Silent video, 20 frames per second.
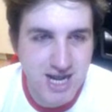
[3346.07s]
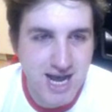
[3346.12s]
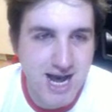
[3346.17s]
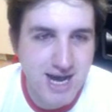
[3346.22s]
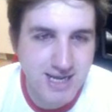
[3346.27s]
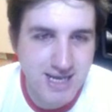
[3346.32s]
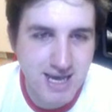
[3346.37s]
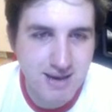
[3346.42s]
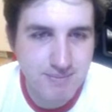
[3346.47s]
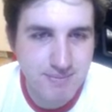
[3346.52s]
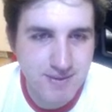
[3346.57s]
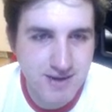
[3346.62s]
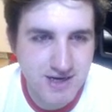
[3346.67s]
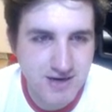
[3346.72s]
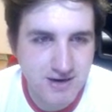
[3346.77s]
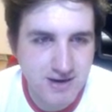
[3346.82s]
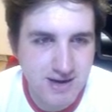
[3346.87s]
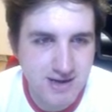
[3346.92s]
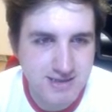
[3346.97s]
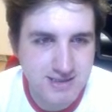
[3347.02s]
Ah, yeah. Thank
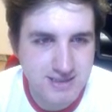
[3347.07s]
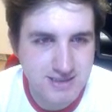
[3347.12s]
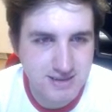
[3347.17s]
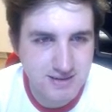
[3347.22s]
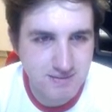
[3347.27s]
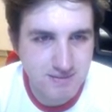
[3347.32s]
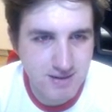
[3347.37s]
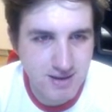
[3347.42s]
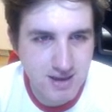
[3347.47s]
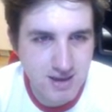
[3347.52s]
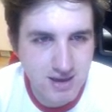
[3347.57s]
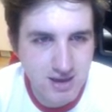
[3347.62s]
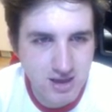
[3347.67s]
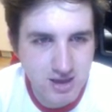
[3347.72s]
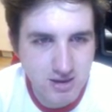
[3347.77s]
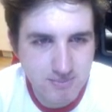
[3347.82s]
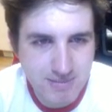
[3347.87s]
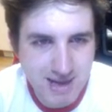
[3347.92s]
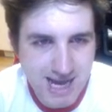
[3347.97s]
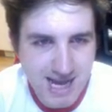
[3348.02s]
you, guys.
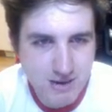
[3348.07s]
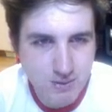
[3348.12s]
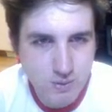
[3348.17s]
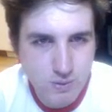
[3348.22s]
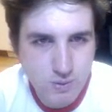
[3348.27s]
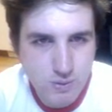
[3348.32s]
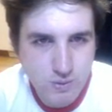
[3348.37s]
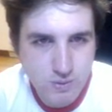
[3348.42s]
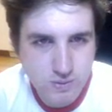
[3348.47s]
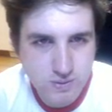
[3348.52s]
Um, I will